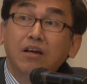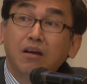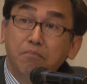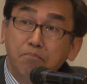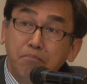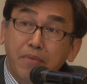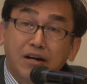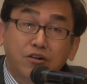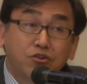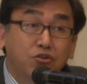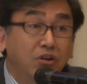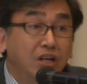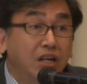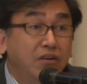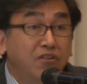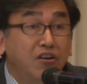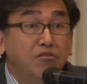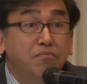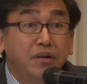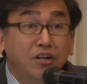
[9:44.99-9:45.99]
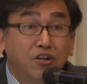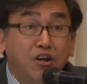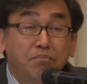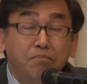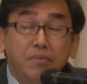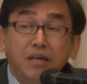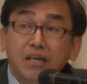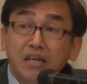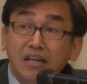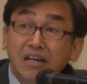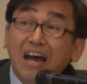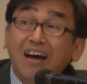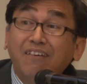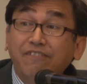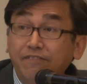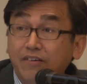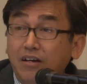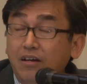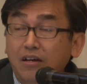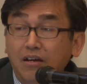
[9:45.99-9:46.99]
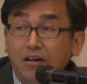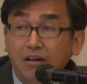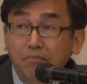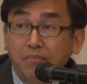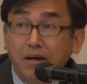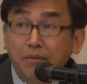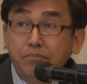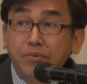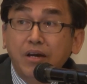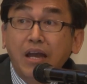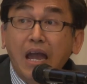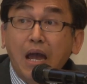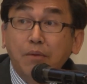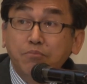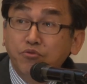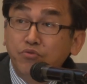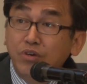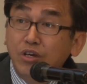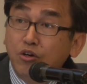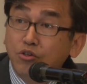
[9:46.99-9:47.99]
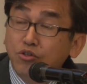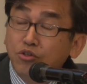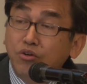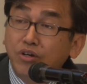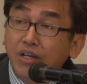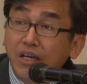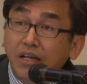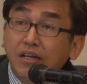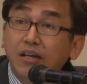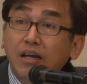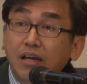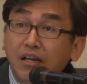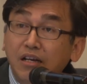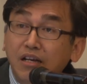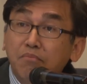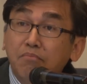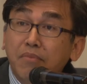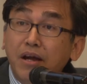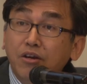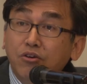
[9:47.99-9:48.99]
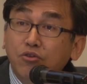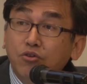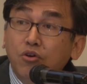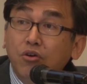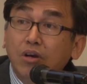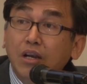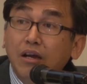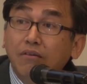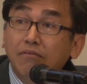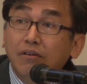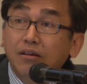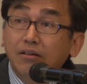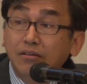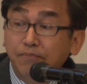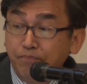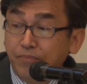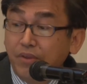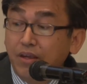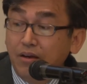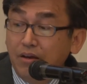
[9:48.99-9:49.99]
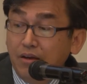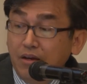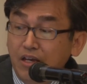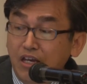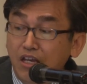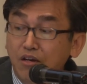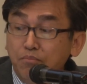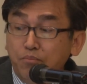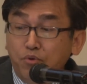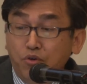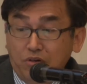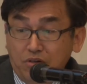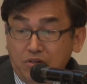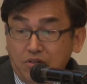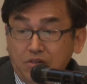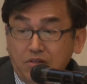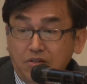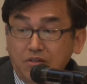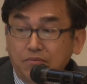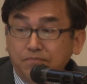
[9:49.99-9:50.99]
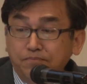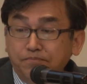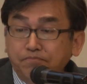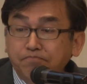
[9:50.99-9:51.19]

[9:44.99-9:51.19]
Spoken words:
Macro level may not be enough, but perhaps we also need the micro level inputs.